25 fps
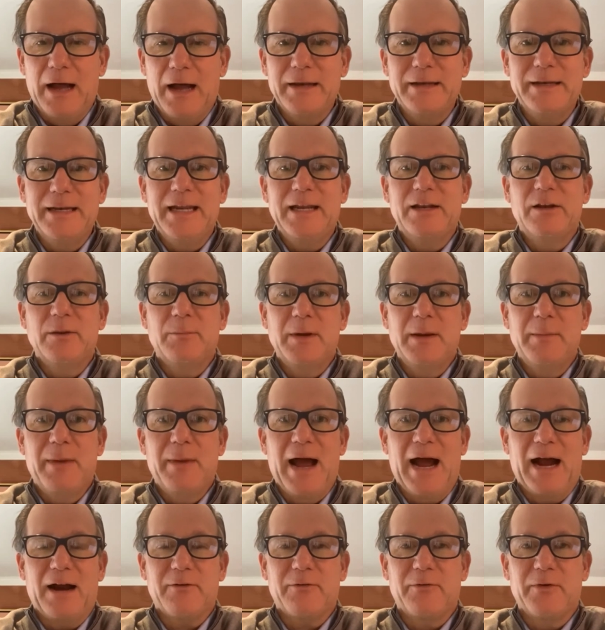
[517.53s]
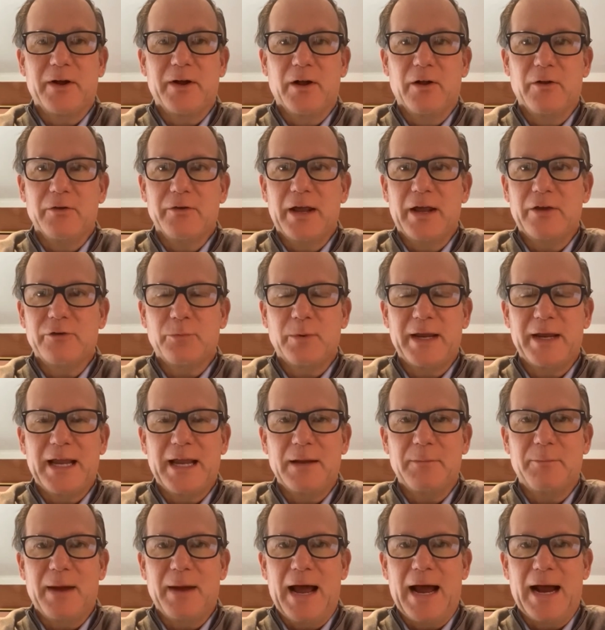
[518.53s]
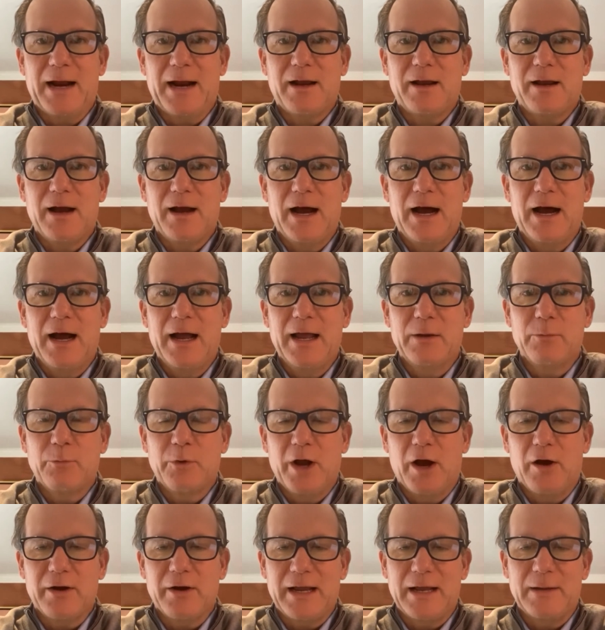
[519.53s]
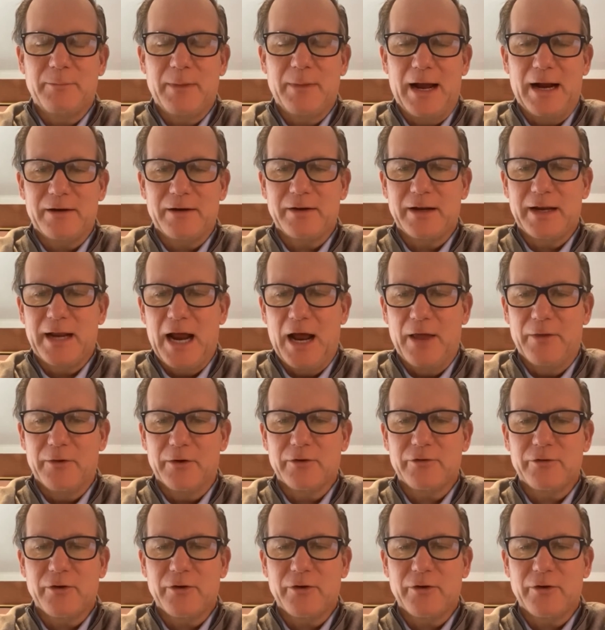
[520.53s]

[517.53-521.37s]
need to be backfilled as we get back and we all get back together.